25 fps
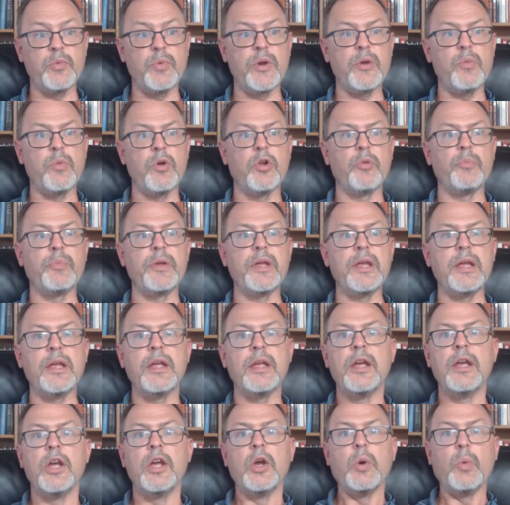
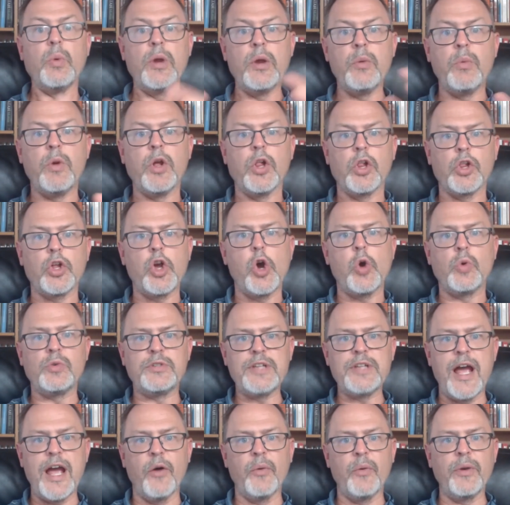We will go
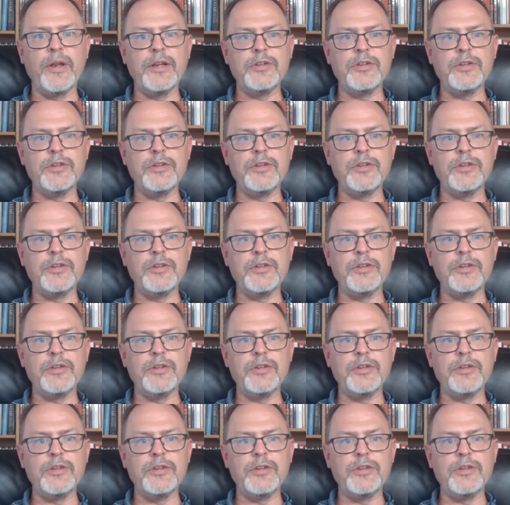down